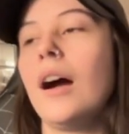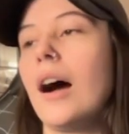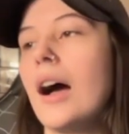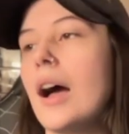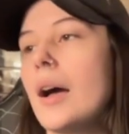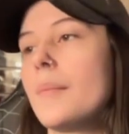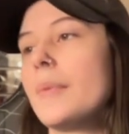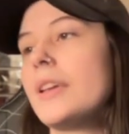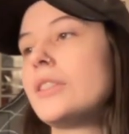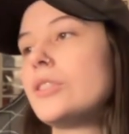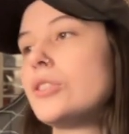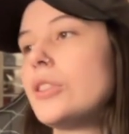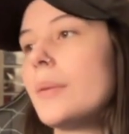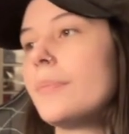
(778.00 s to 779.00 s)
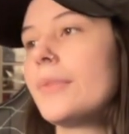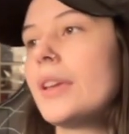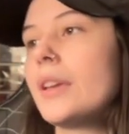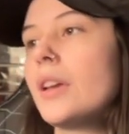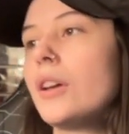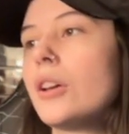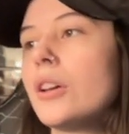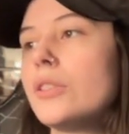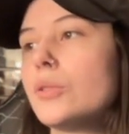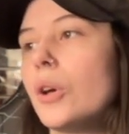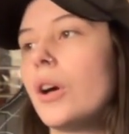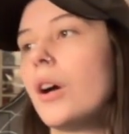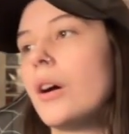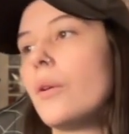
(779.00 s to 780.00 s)
Um, it's something because
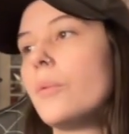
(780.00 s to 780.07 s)
uh,